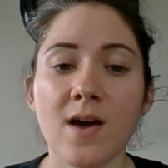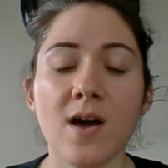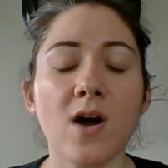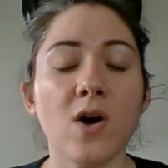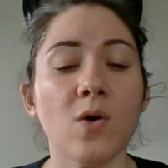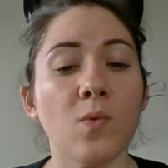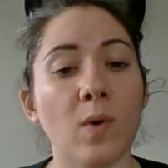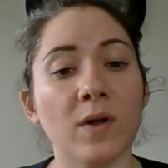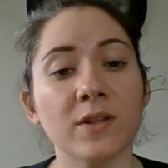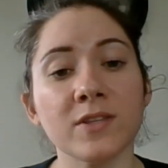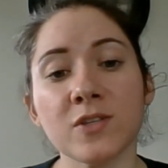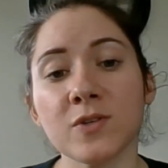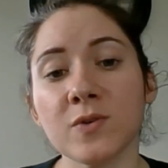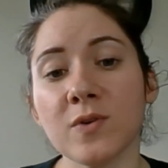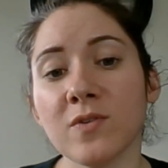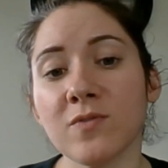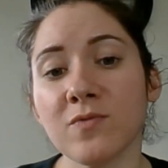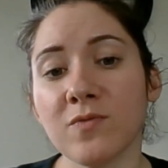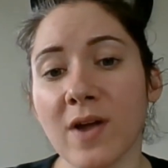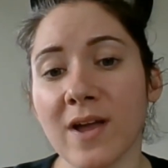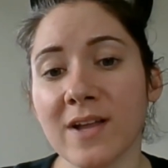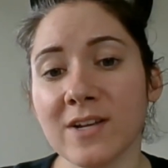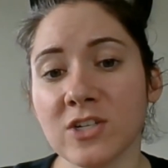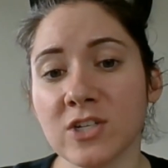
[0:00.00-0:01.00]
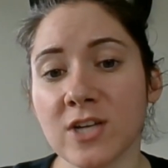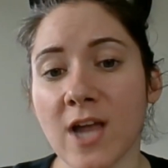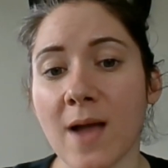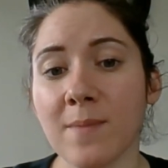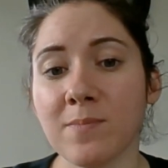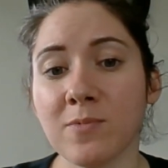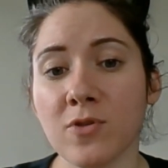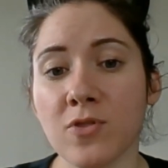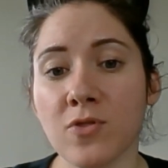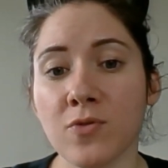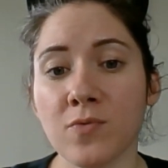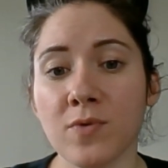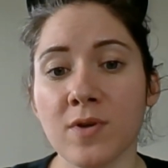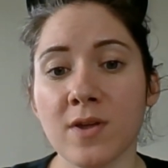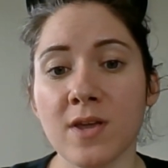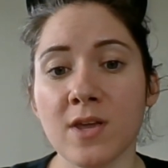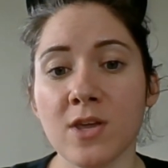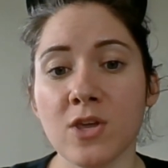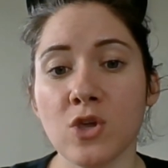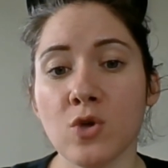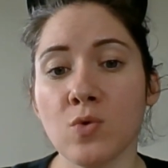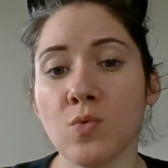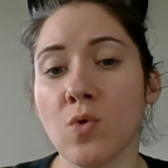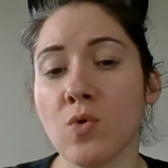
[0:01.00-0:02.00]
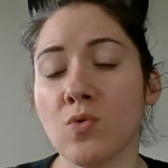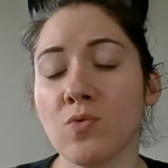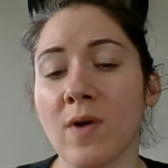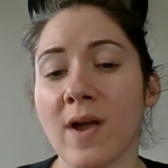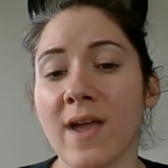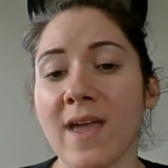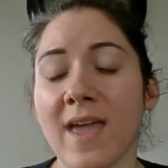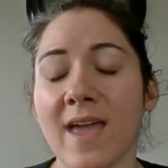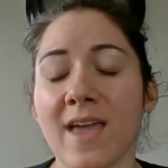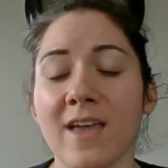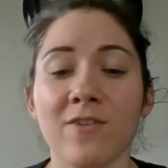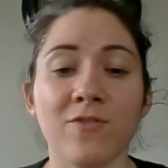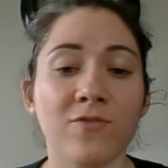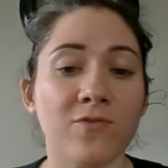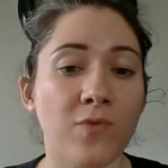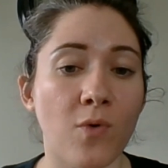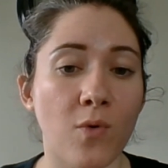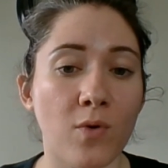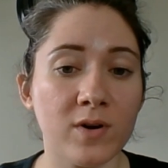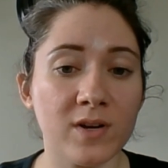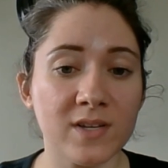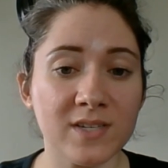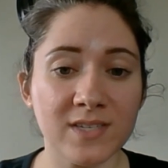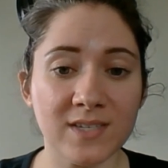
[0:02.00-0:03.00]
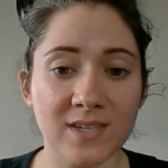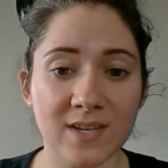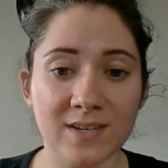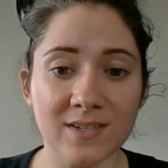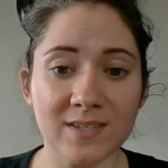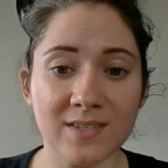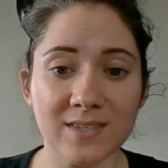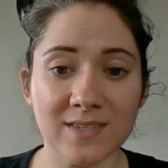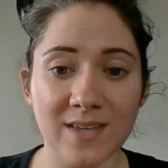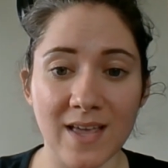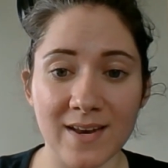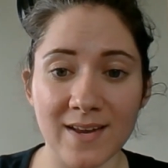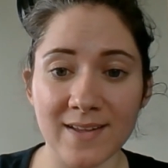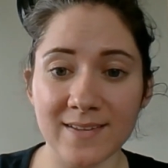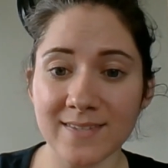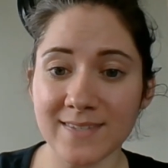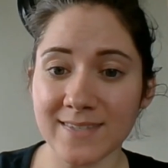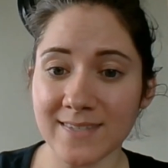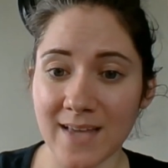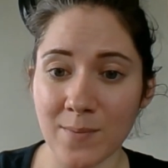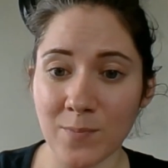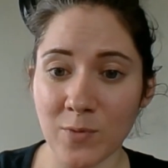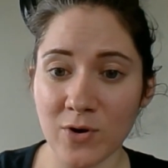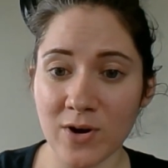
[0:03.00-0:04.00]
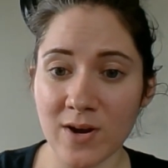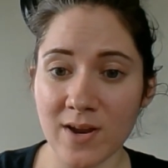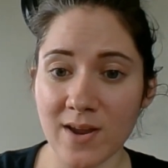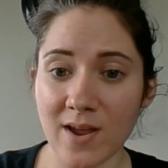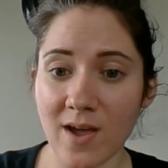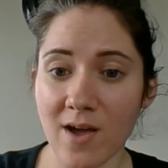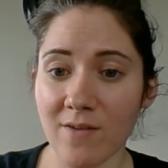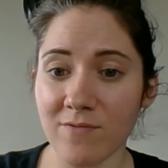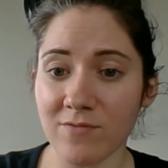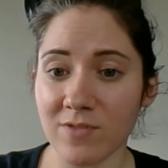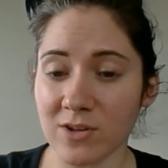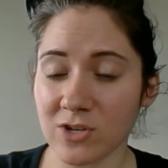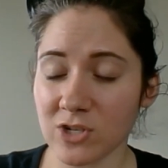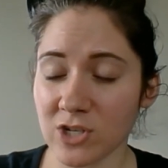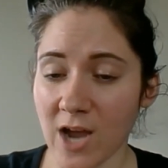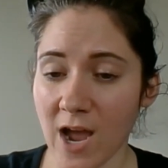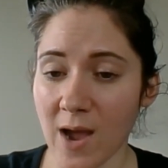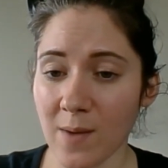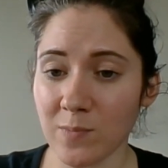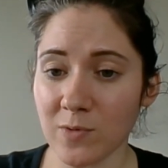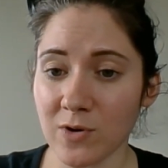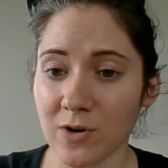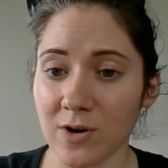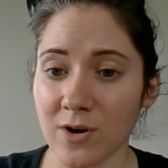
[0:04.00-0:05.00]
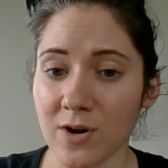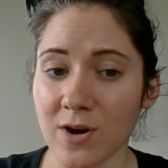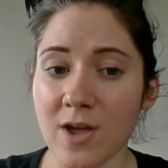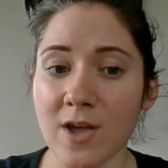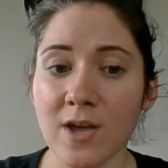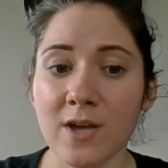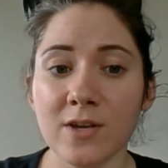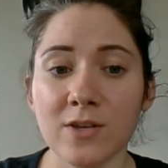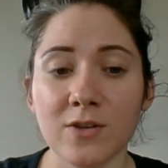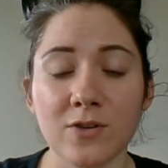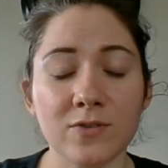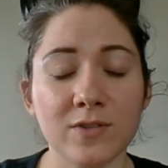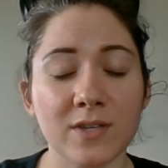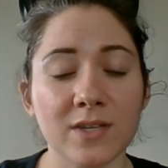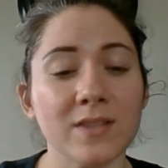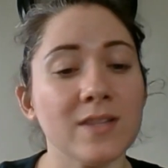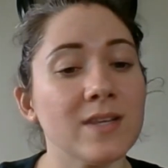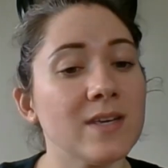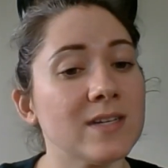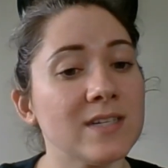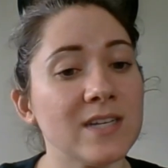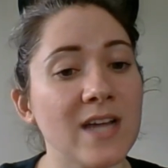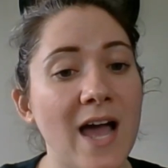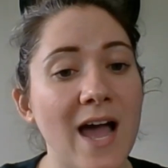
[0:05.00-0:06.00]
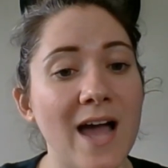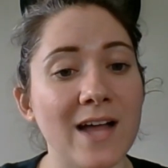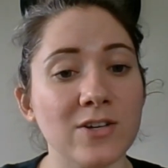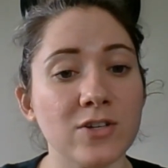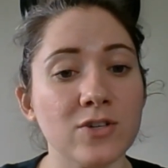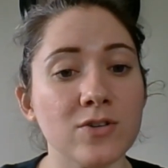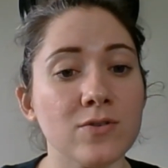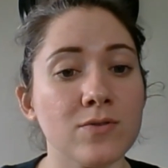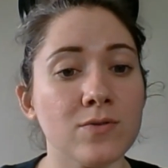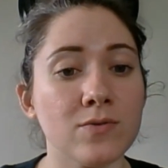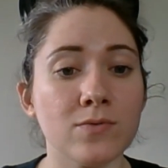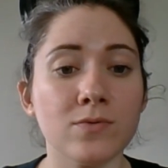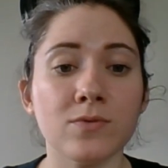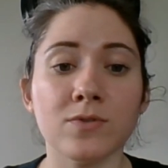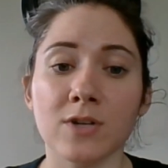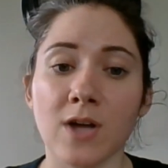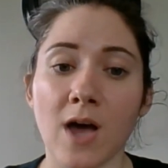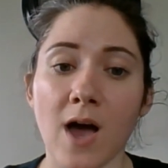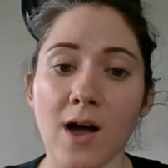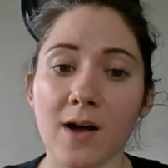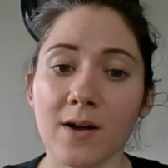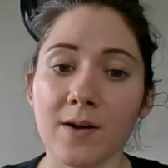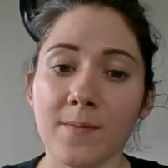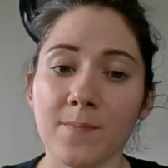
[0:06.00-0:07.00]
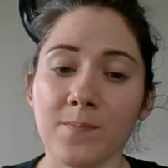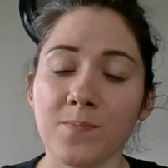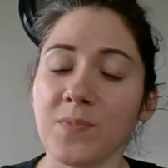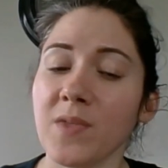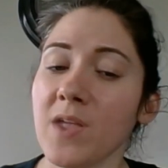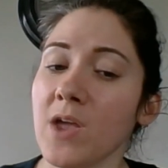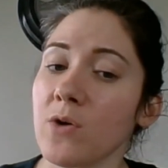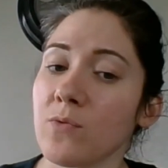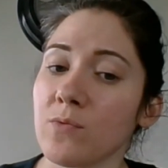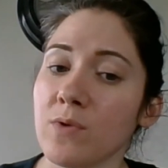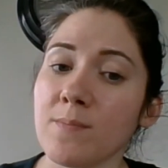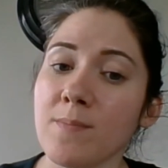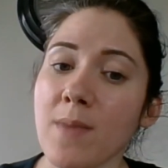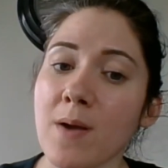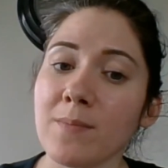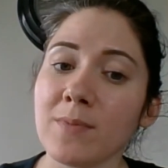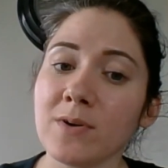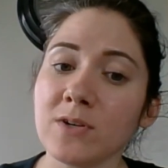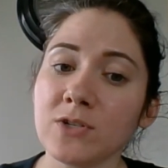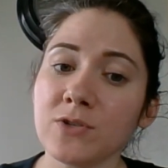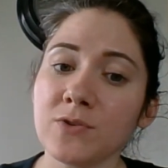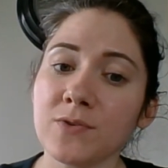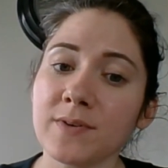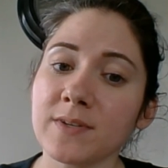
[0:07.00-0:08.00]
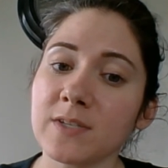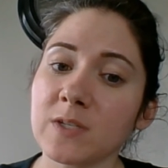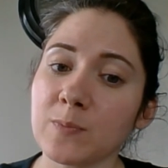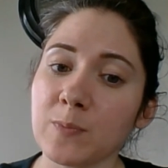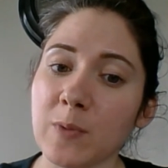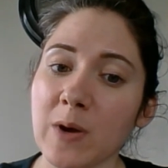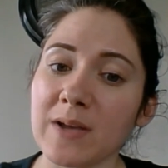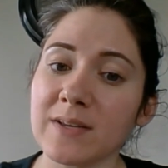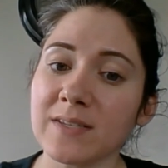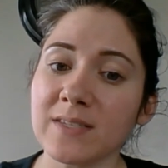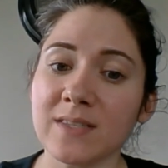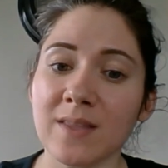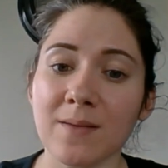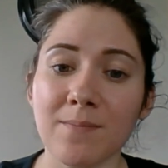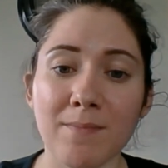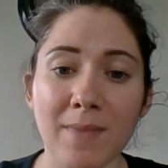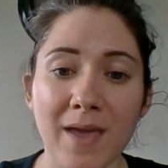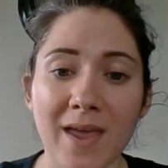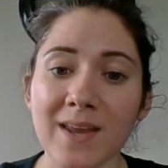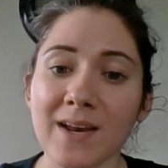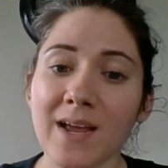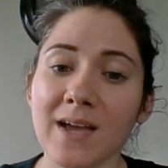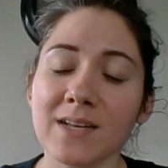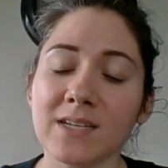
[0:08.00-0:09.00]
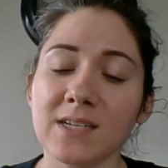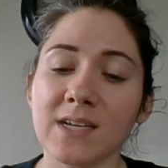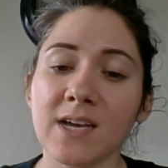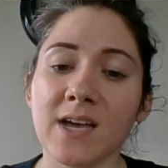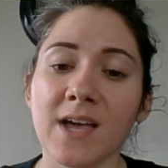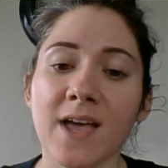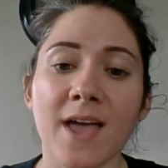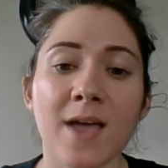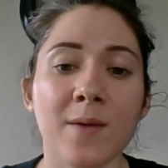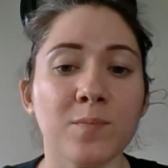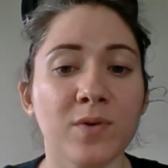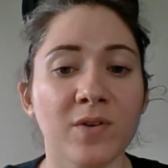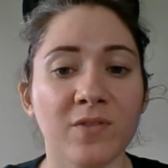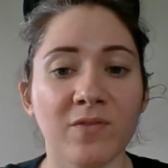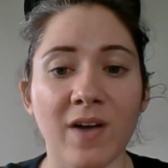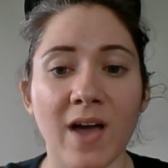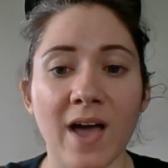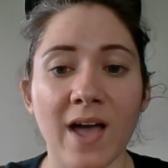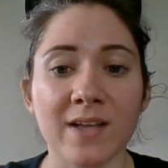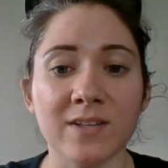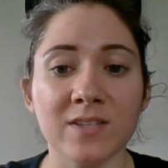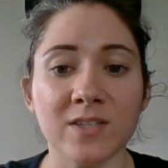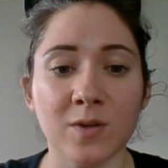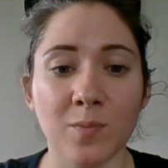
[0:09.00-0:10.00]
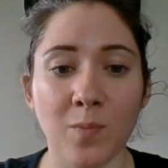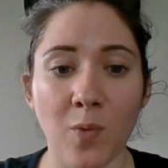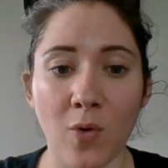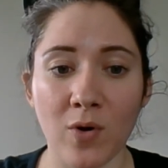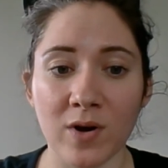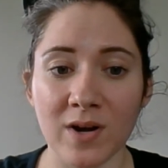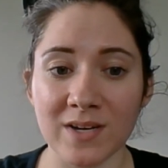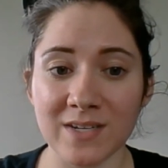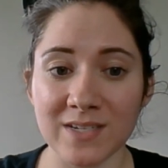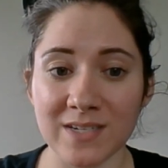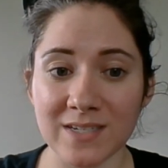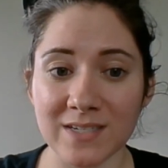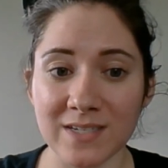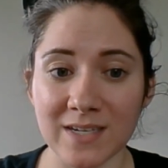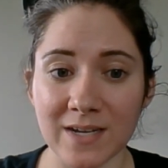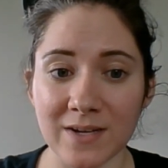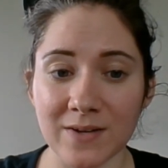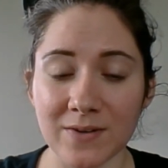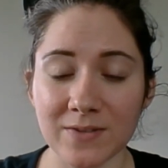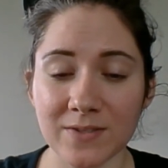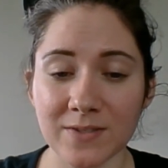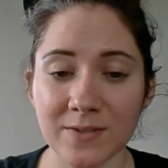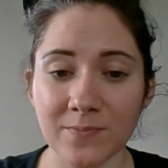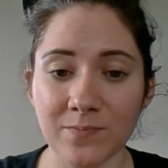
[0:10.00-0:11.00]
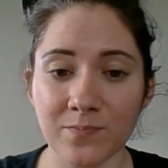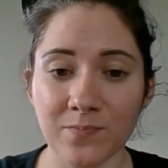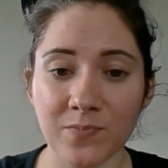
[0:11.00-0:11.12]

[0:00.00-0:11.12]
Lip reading: Once you have read chapter 3, you will write a 4 to 6 sentence summary of the chapter using the attached Google Doc. Remember to express the main idea and provide supporting details.